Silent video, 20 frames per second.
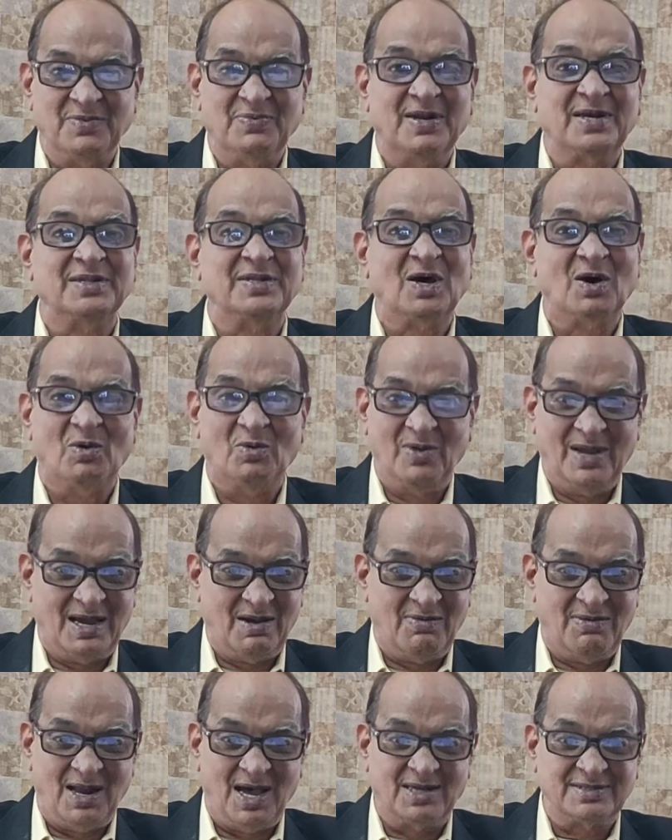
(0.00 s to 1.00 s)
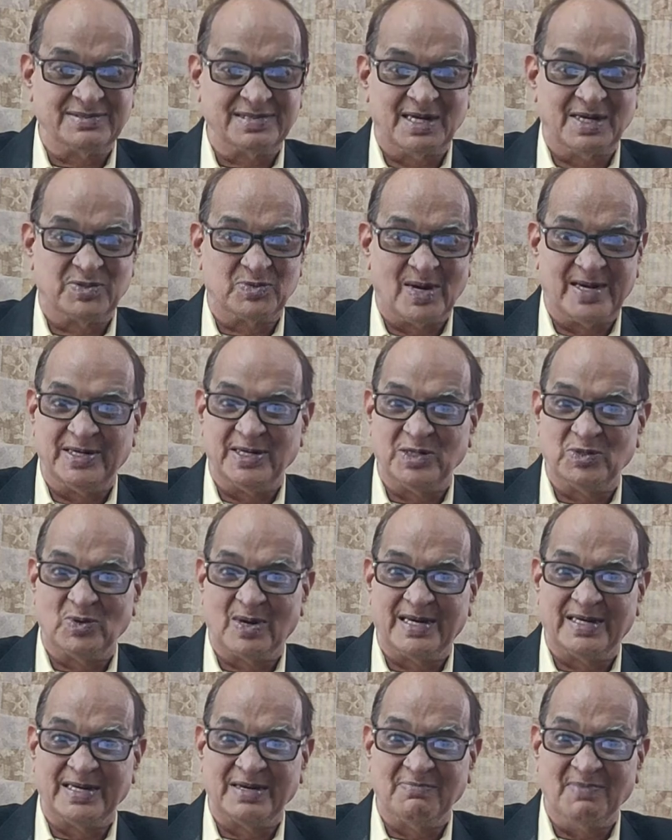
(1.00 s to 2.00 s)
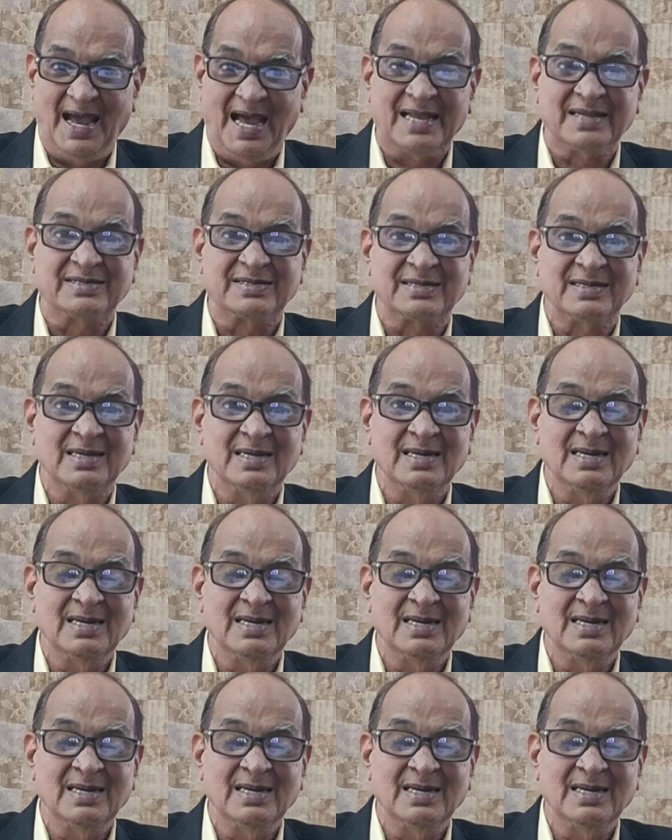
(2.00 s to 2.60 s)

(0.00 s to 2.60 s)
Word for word: even though we have lost the 2020 match.